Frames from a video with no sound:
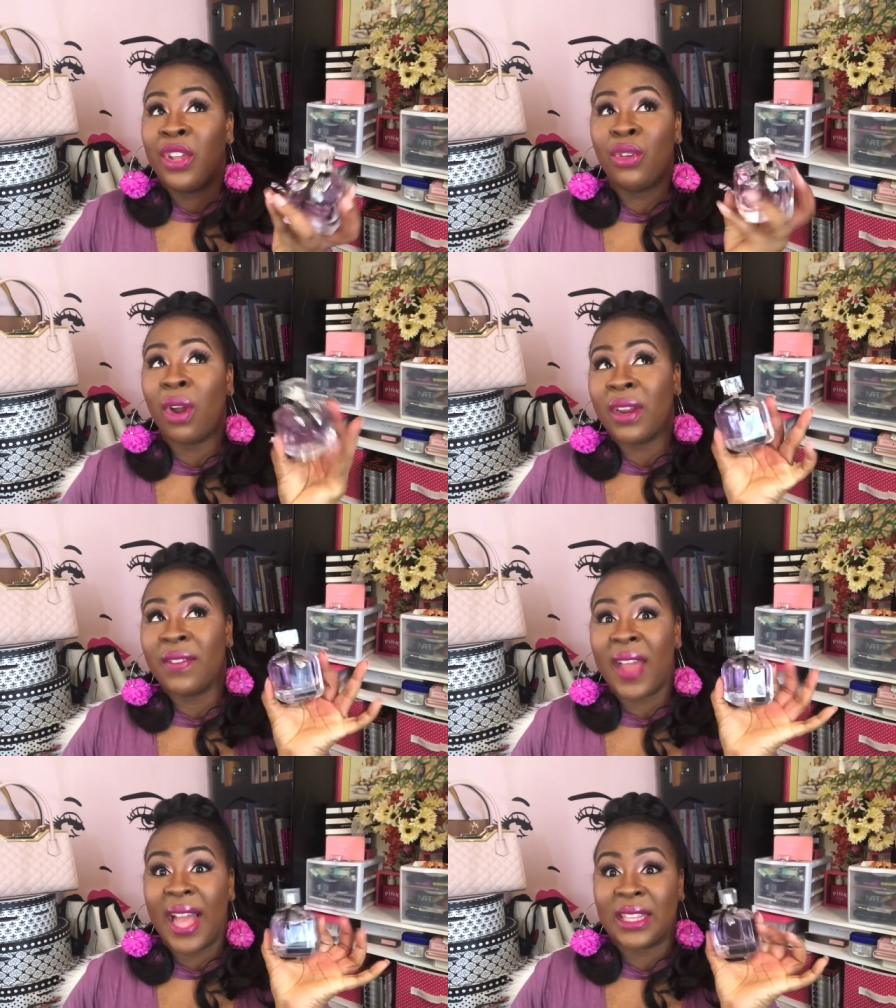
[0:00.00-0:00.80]
You don't
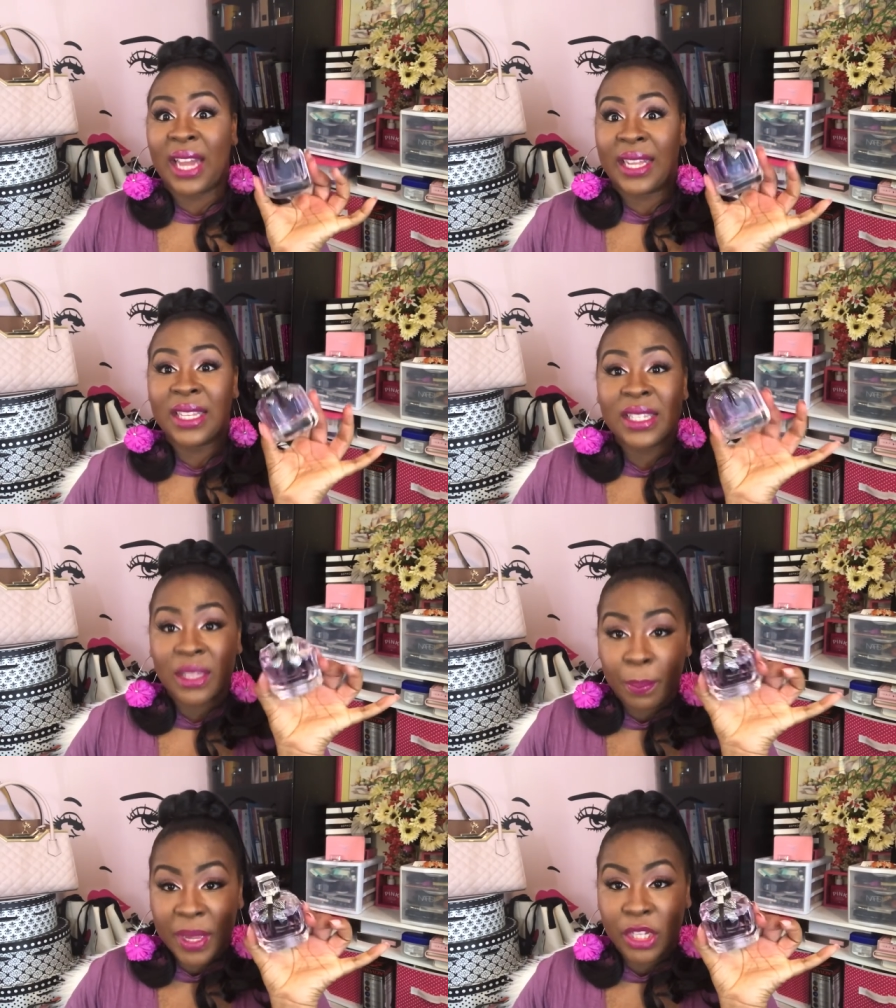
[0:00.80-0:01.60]
even have to, like, this is
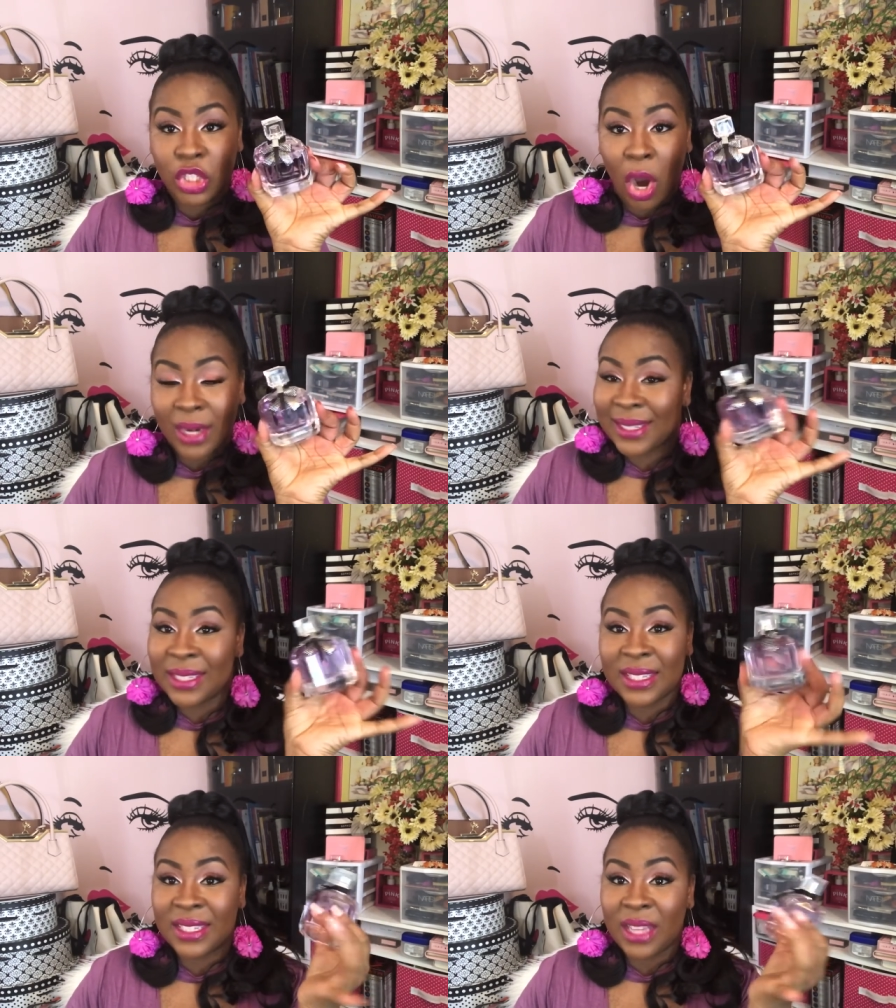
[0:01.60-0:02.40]
a big jar. This
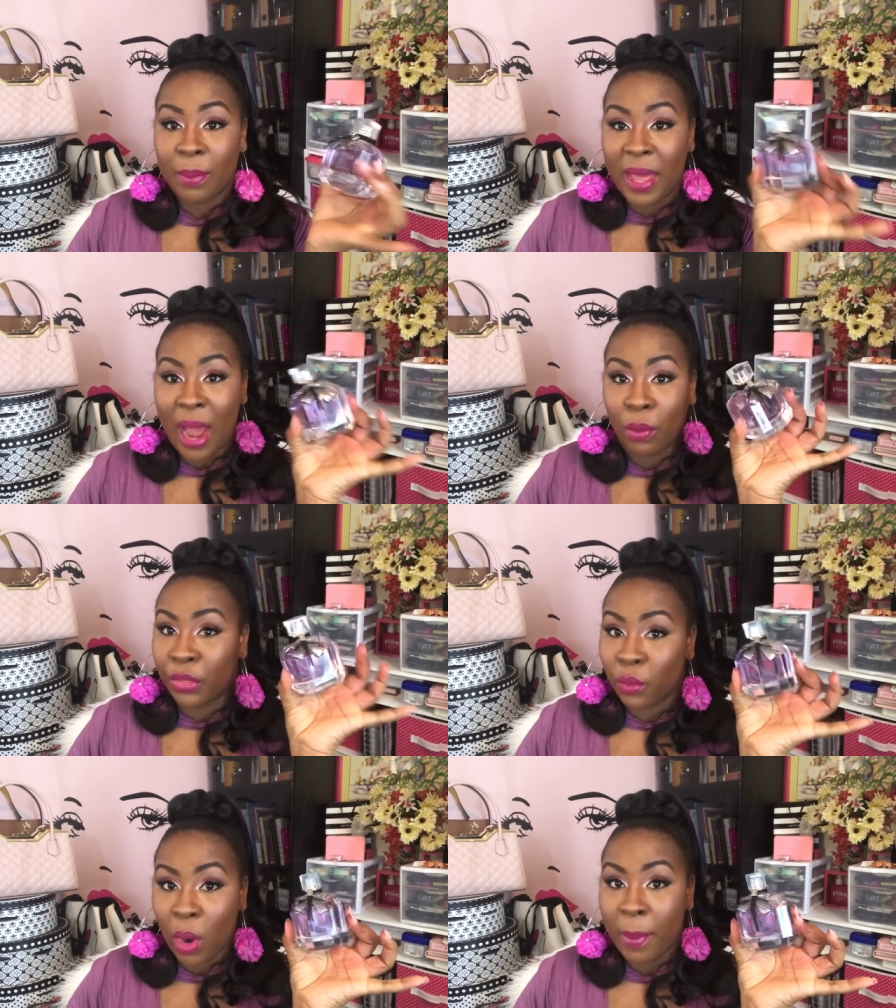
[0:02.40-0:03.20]
isn't something that I
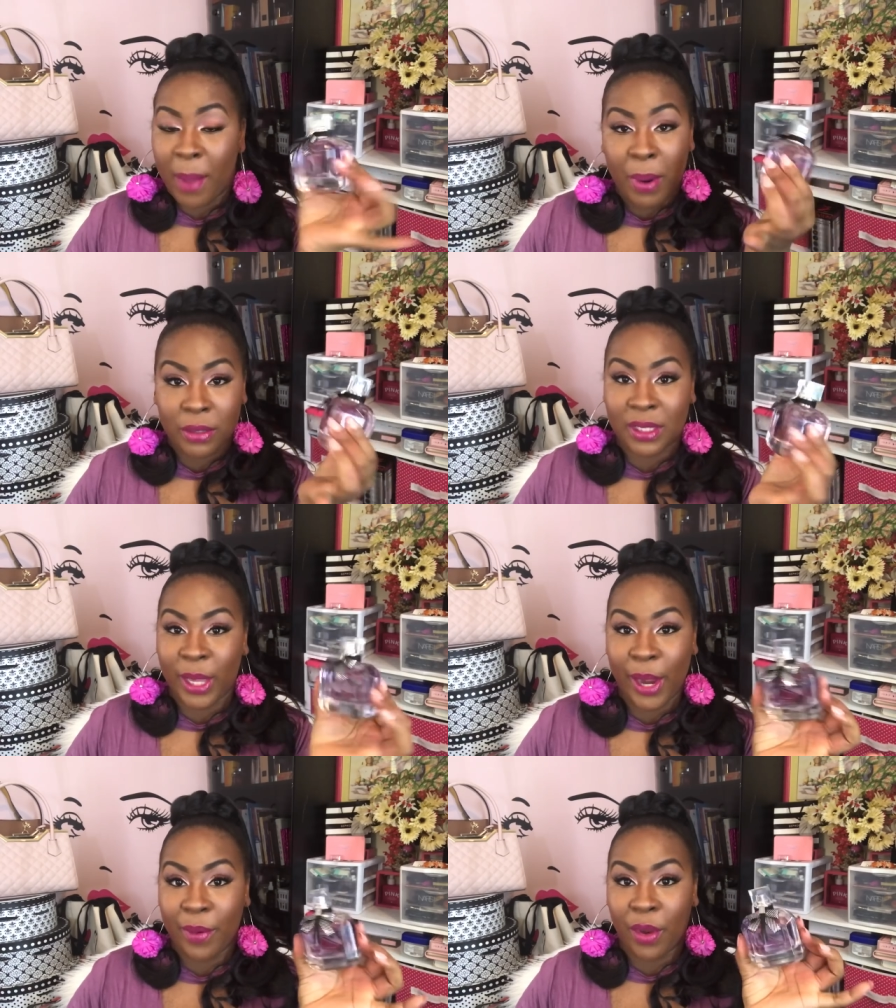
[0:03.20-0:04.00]
would throw in my purse and
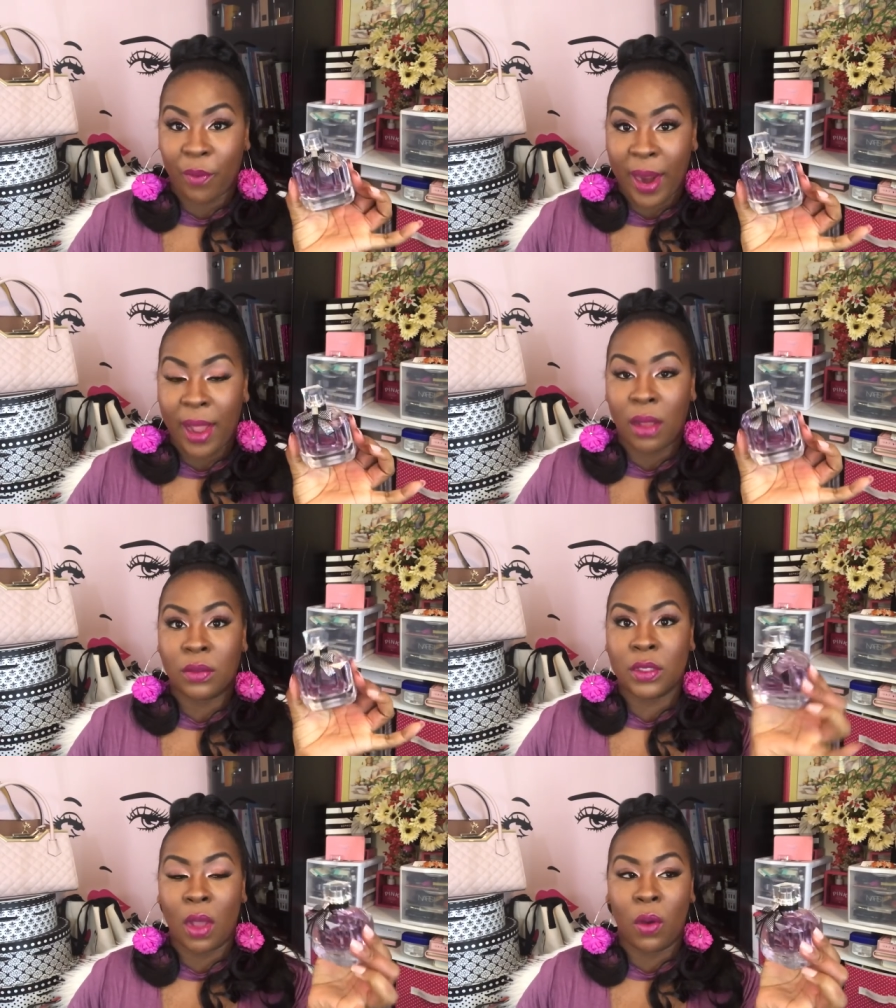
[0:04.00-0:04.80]
carry around.
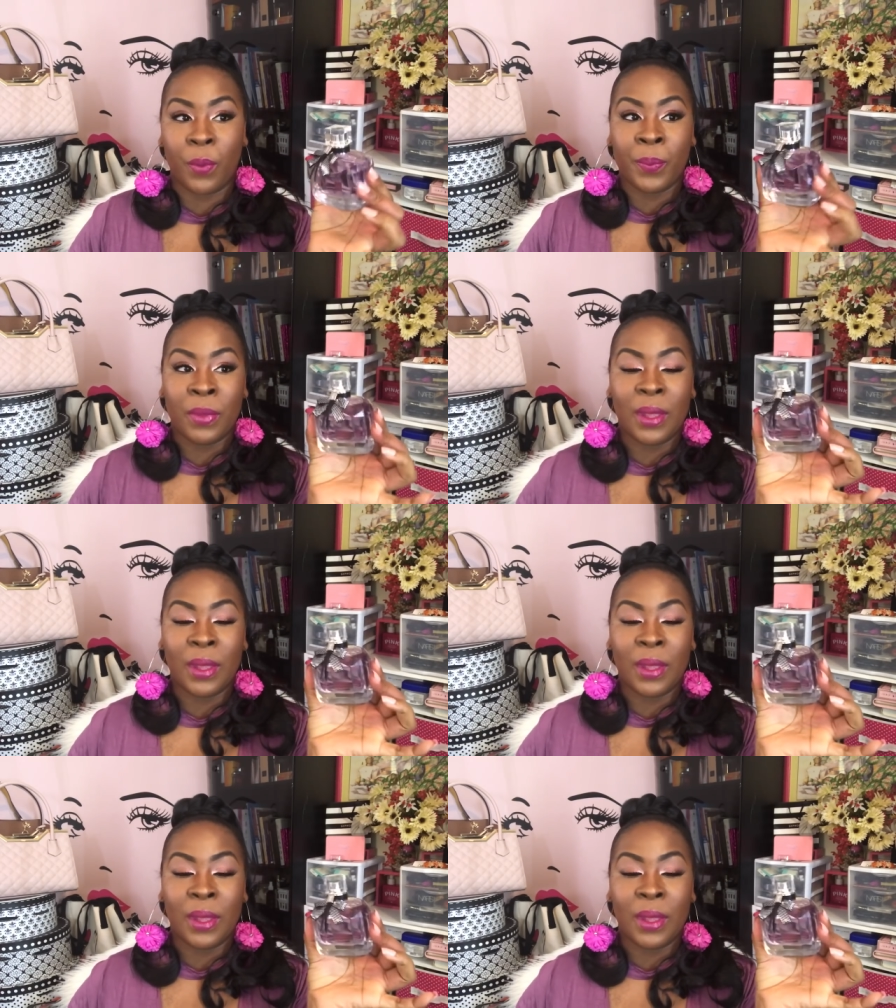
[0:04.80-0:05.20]
So